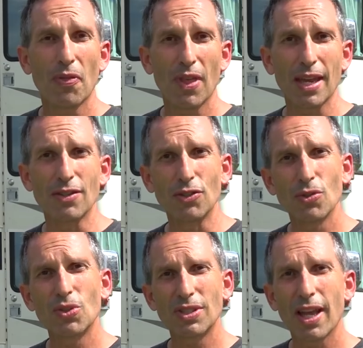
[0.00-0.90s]
But they
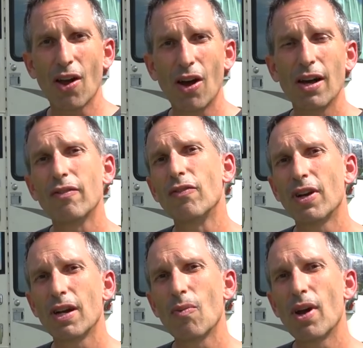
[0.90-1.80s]
do stay on
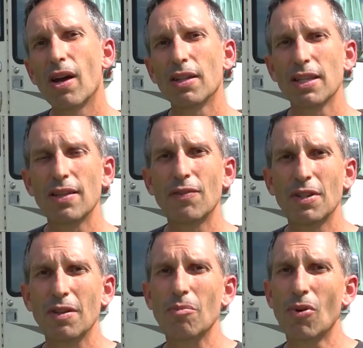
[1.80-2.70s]
very well,
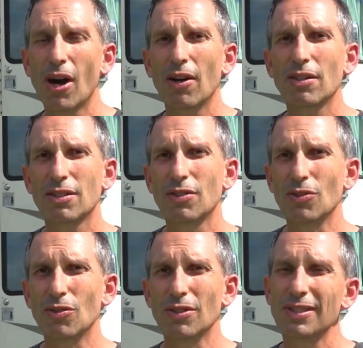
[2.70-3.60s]
even in moderate
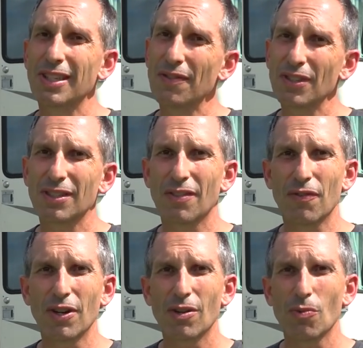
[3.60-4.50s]
to even
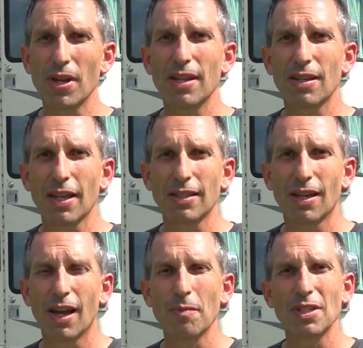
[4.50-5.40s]
severe wind at
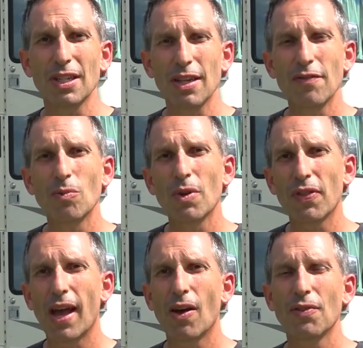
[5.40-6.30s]
times, even
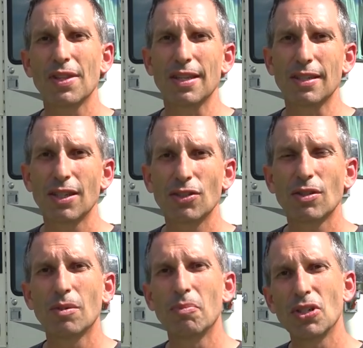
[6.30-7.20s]
without the
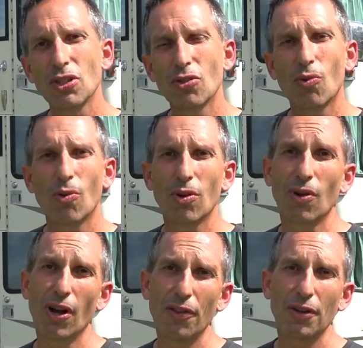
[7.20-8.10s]
additional bungee cord
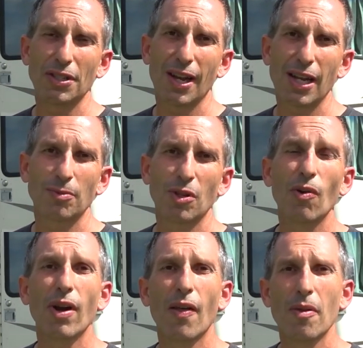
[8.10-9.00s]
or other attachment
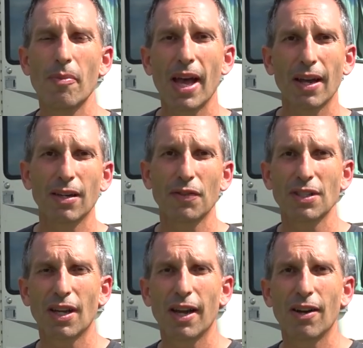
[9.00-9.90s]
around the back of
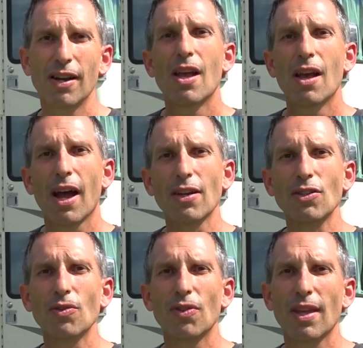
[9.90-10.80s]
the tire. I
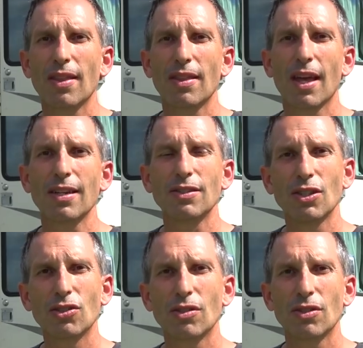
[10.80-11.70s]
do think that that
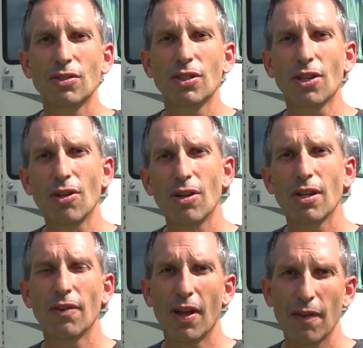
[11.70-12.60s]
additional
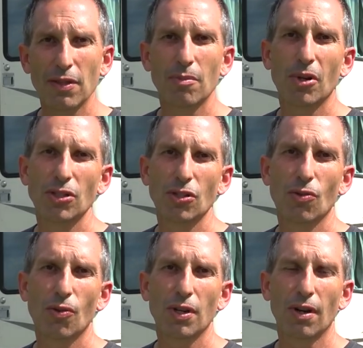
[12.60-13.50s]
security of having the bungee
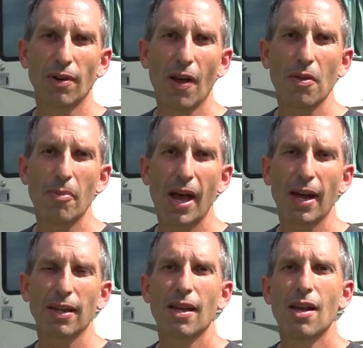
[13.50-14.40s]
cord around the
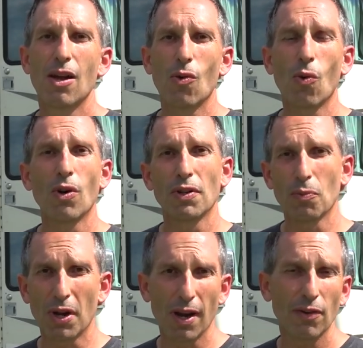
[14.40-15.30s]
back or
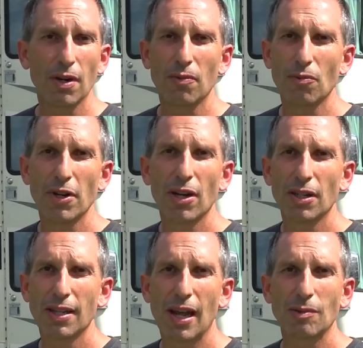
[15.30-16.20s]
whatever
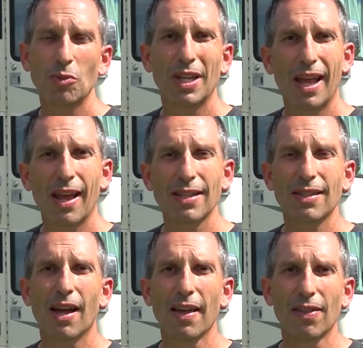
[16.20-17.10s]
rear attachment it
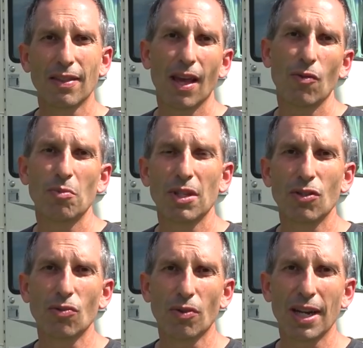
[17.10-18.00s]
has, I think that would be a
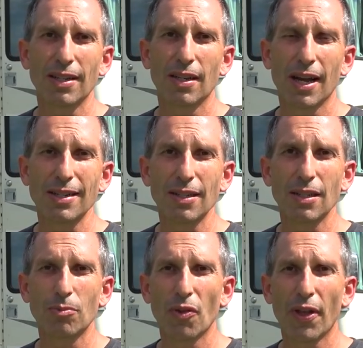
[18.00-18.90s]
great
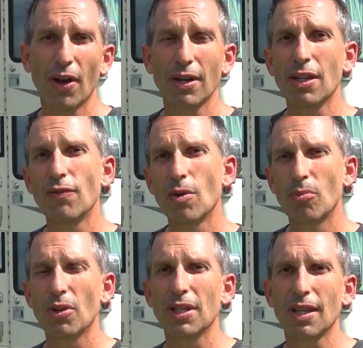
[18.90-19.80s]
idea to put that on if you're
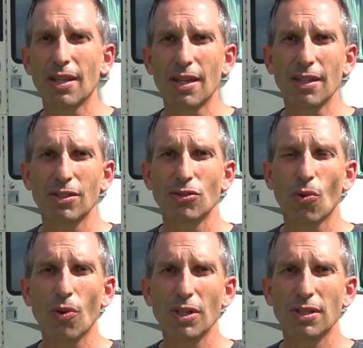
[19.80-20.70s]
putting it in a
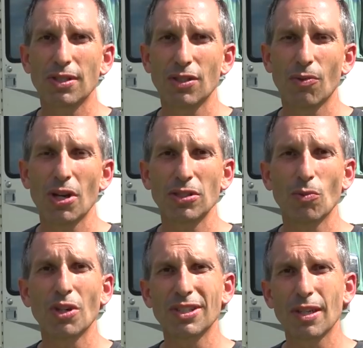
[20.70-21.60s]
storage
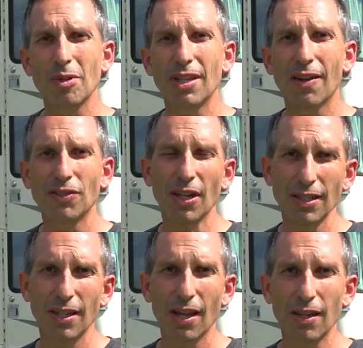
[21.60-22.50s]
situation where it's going to be left
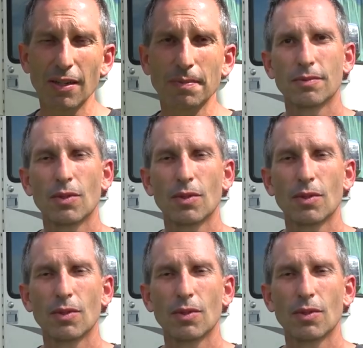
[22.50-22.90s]
unattended.